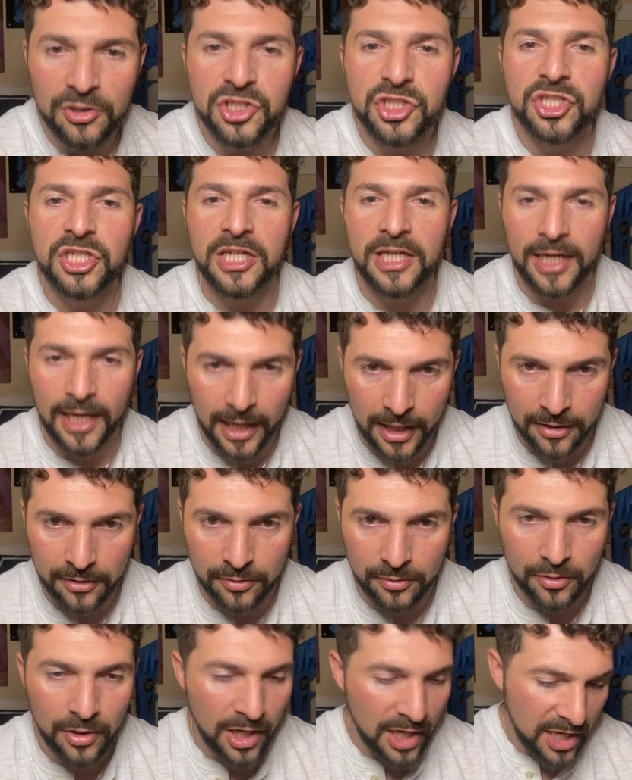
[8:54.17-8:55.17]
It's
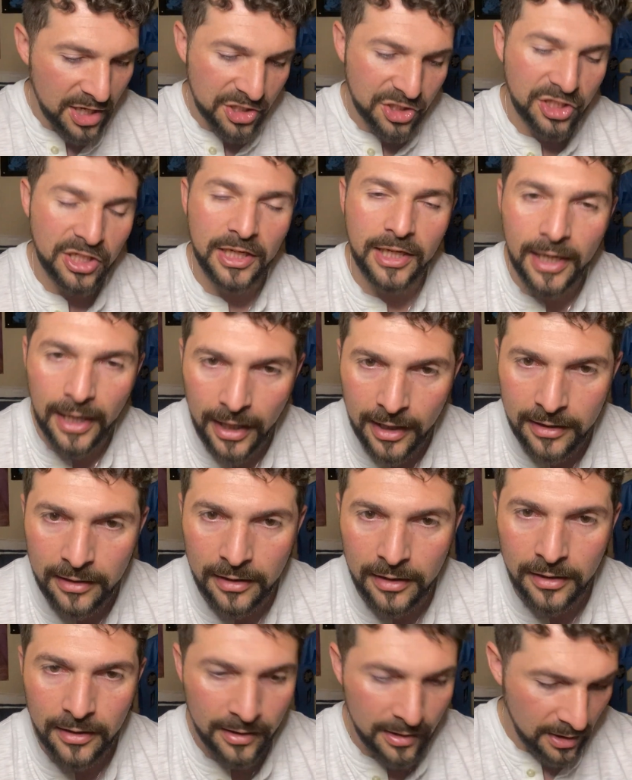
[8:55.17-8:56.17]
Chicano.
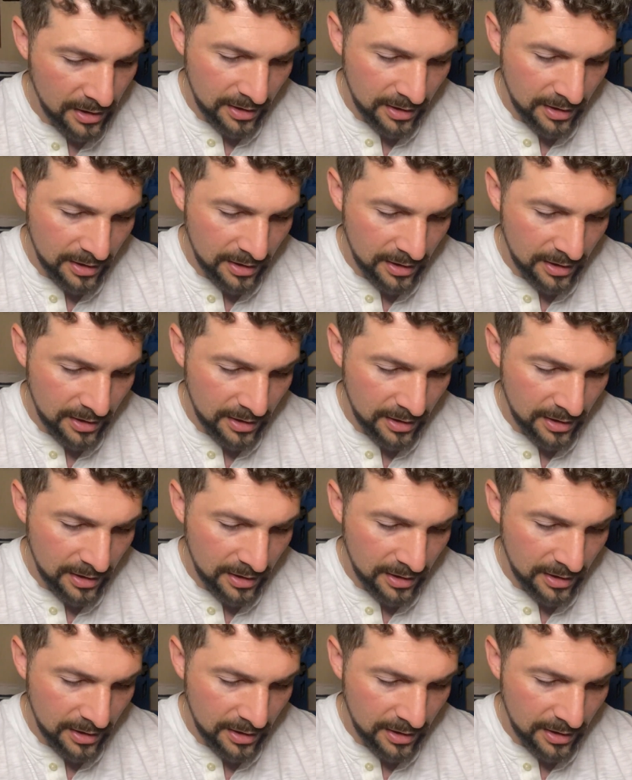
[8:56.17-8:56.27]
Chicana.